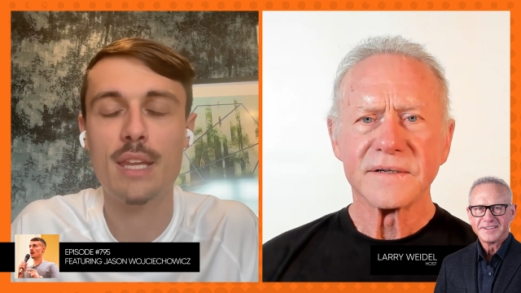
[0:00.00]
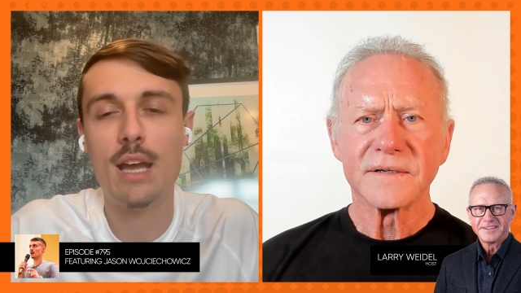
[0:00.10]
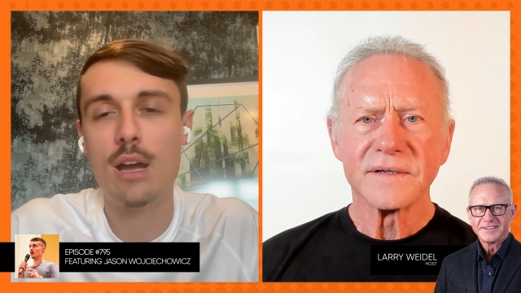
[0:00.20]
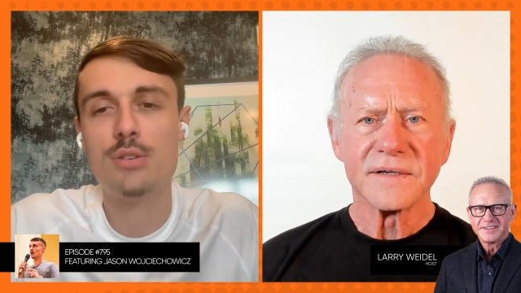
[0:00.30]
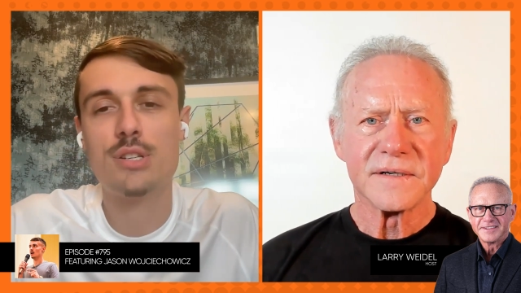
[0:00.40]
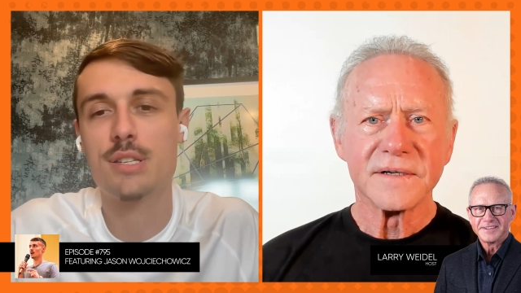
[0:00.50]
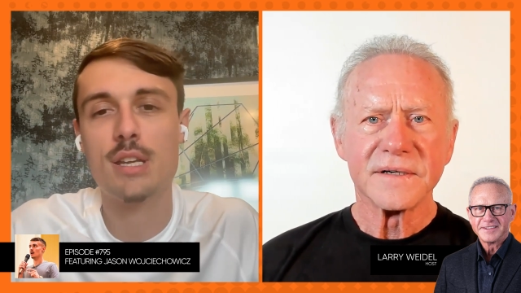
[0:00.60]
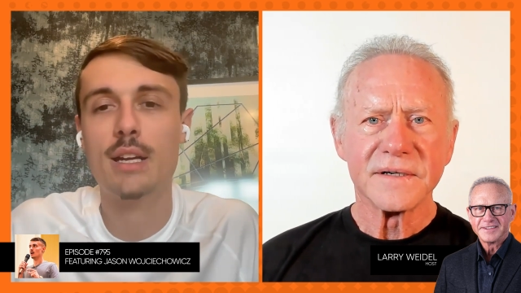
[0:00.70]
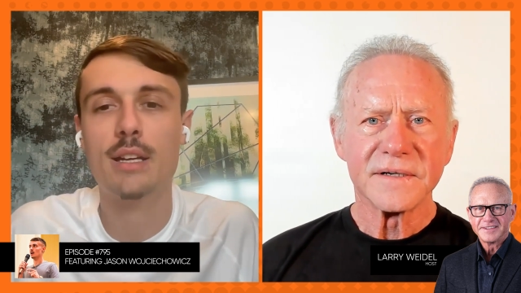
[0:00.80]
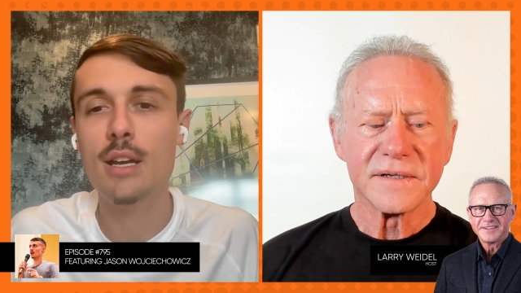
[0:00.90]
Speaker 1: I was just
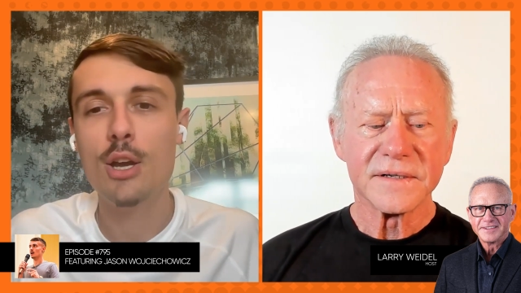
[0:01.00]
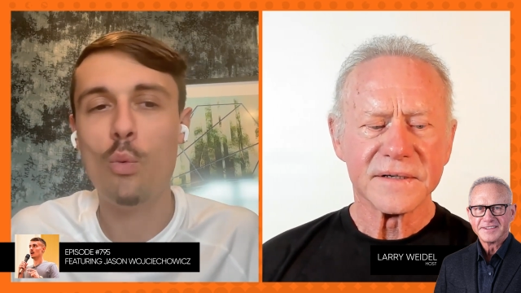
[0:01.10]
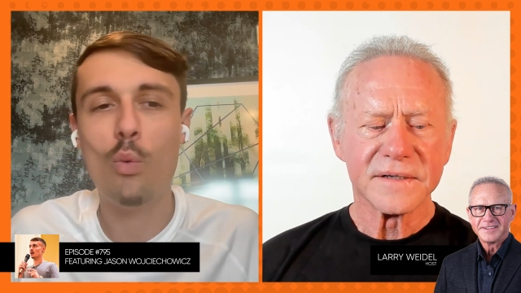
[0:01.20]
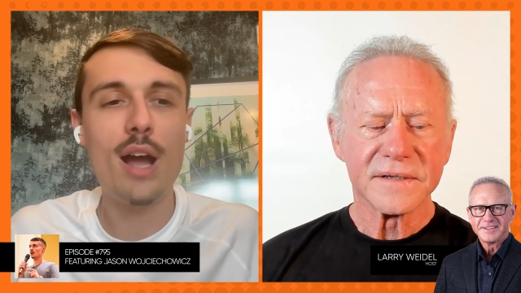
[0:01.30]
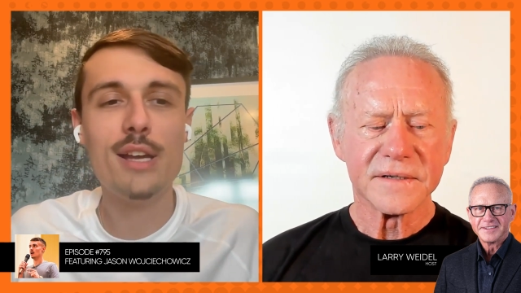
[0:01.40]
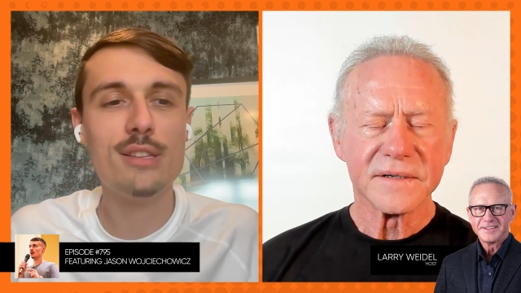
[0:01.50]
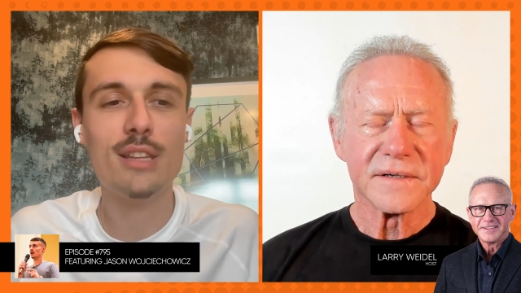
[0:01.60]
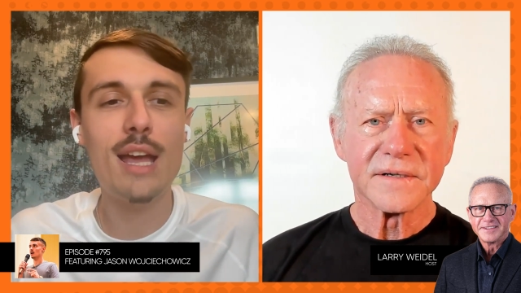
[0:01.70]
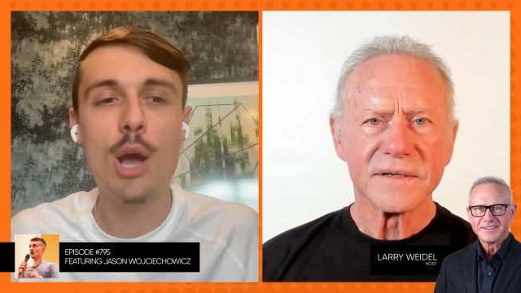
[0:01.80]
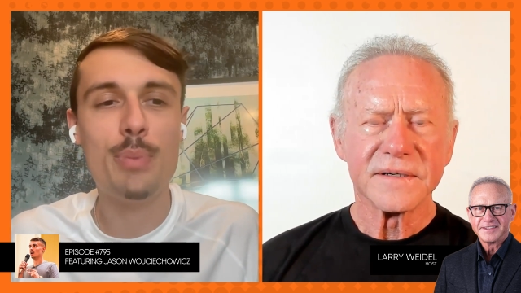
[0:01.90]
like, why
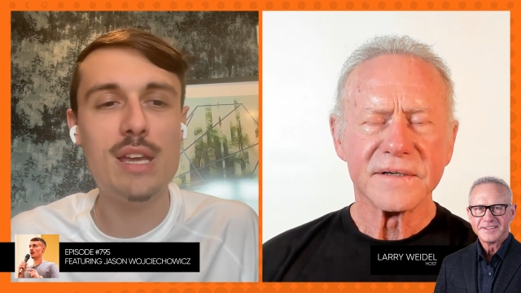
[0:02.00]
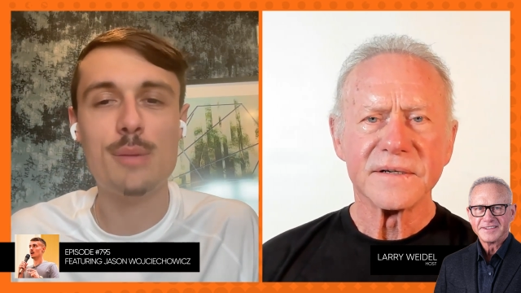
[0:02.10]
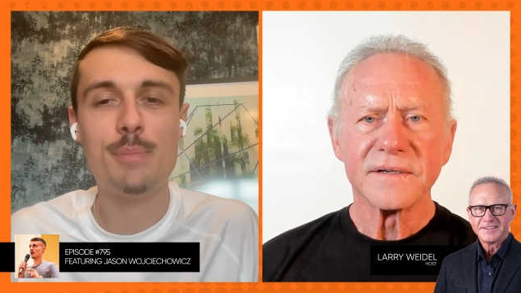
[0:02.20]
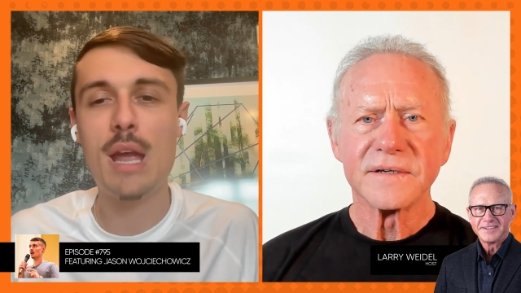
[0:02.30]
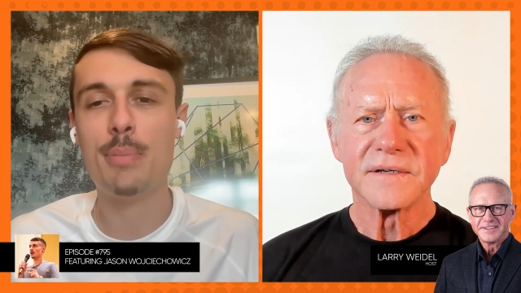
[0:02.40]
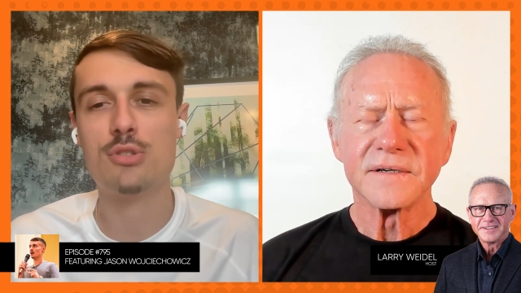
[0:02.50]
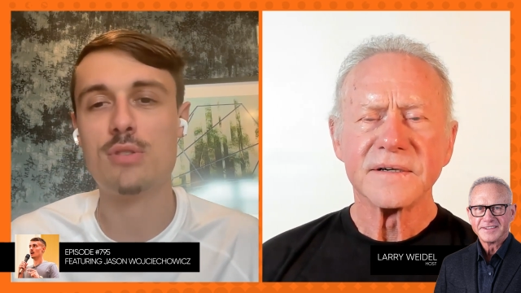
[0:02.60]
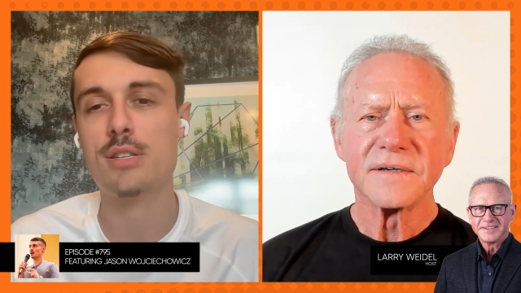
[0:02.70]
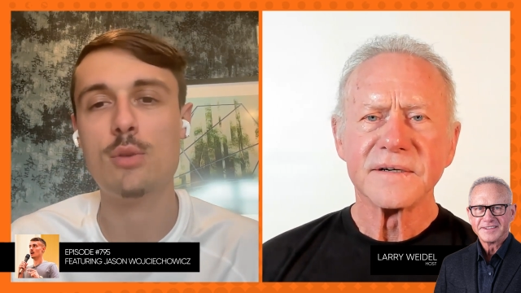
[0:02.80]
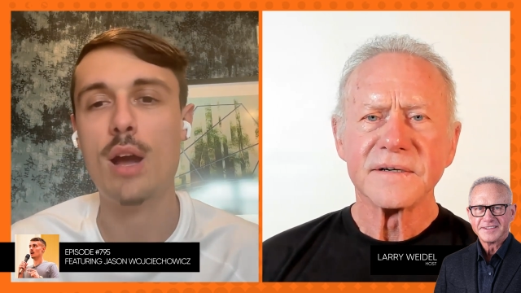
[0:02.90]
let a piece of paper
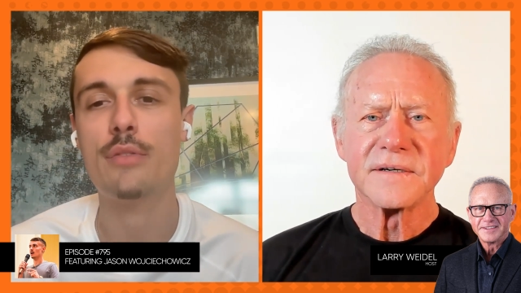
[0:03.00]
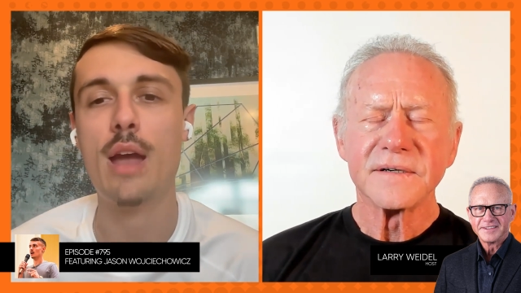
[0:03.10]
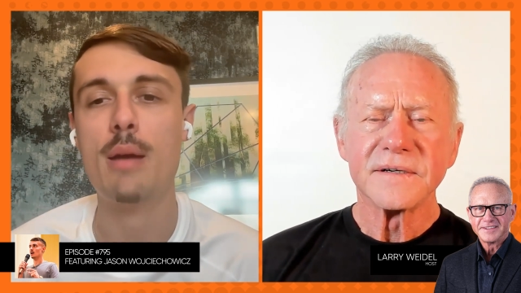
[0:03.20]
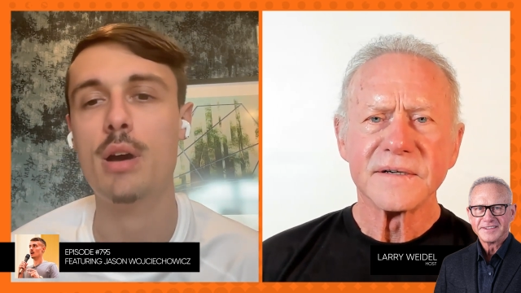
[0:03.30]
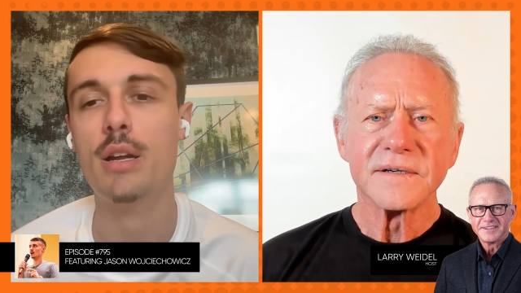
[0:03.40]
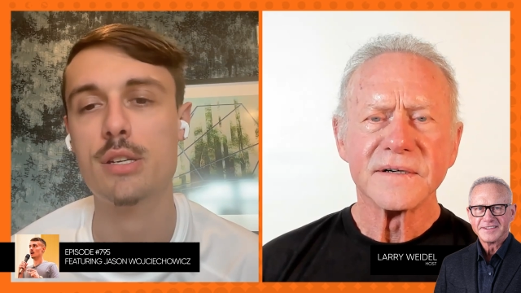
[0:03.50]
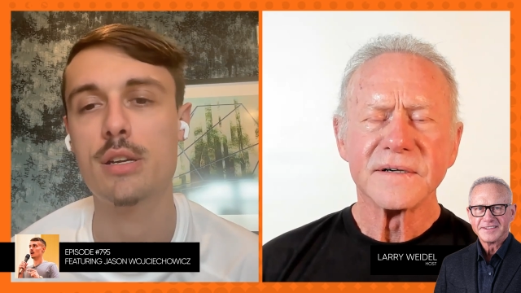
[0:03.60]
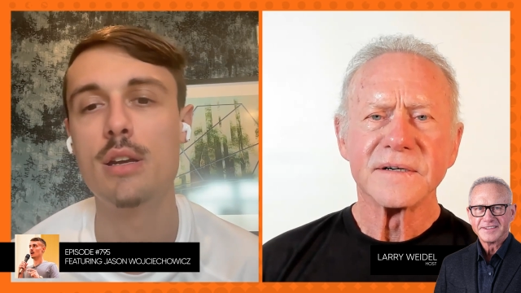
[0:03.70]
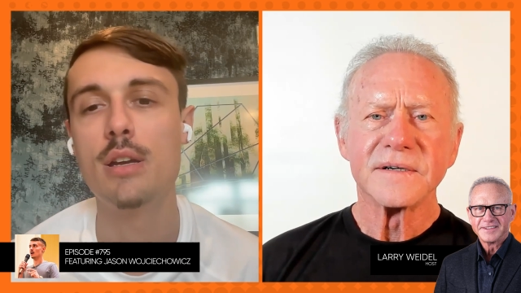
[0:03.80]
stress you out that much?